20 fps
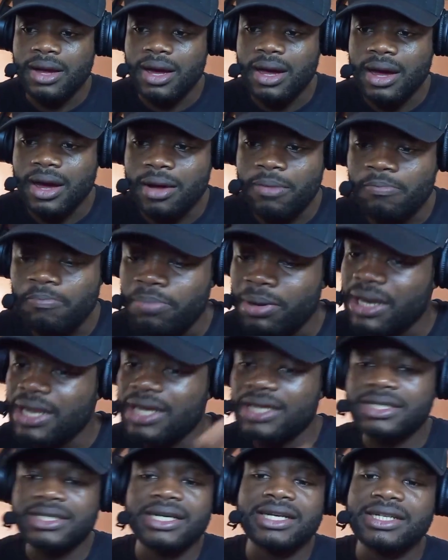uh,
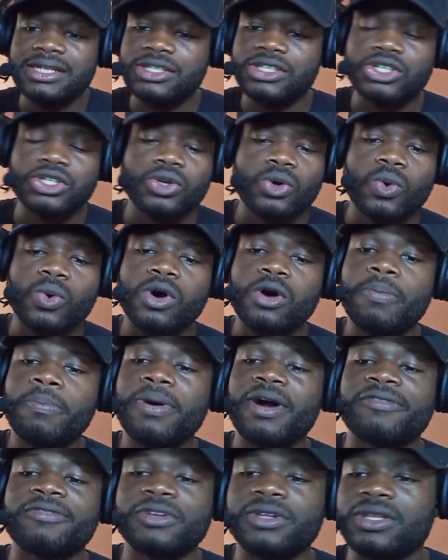blended in so well
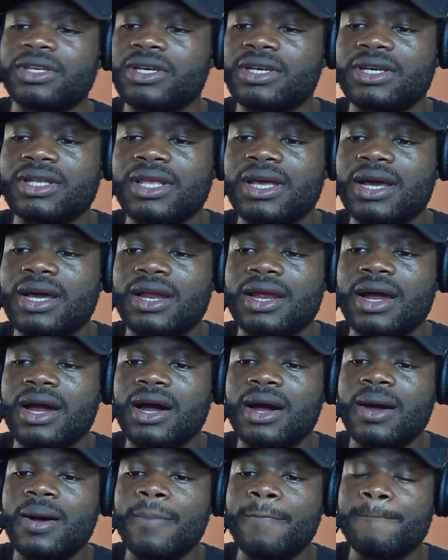perfectly that.
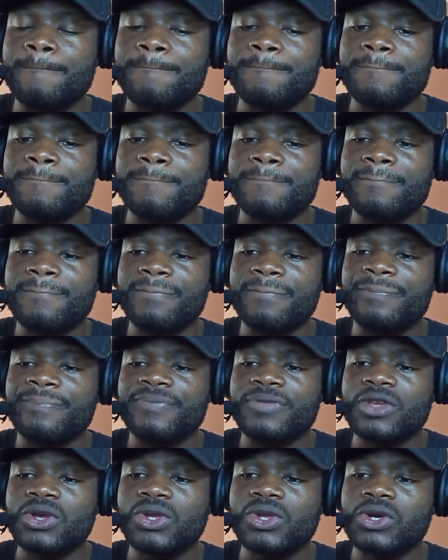Um,
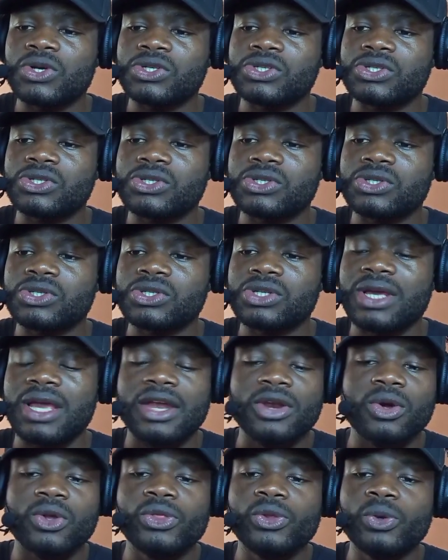you just
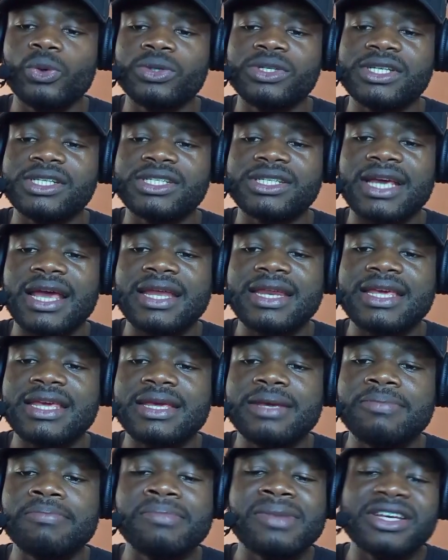cannot notice
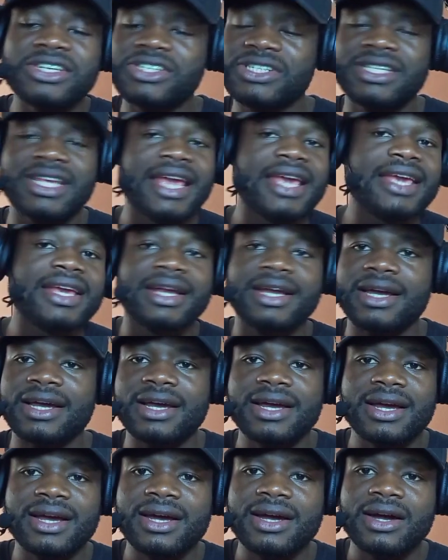any mistake
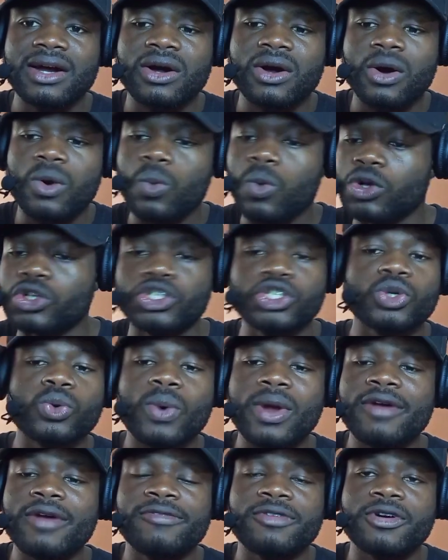or
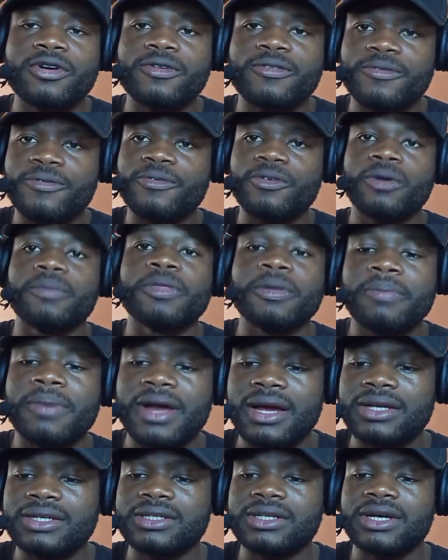whatsoever from the
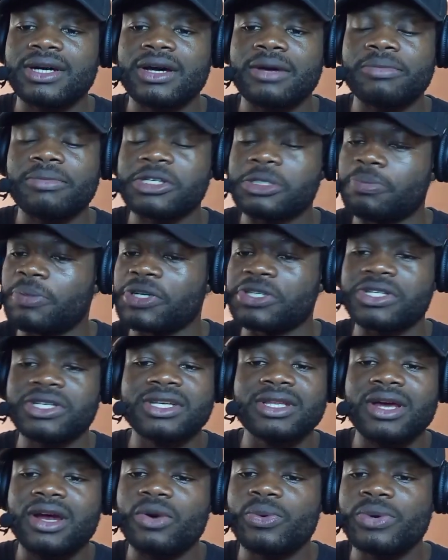band, um,
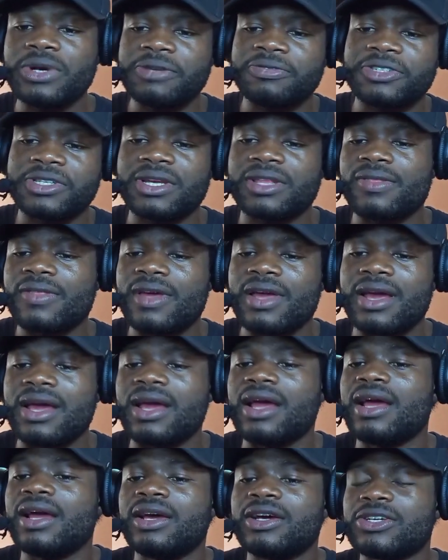especially that riffs in
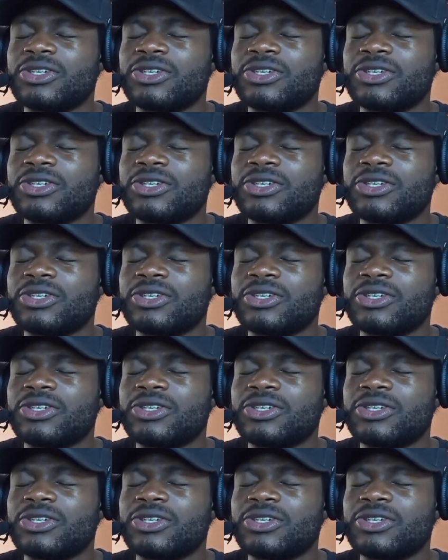there.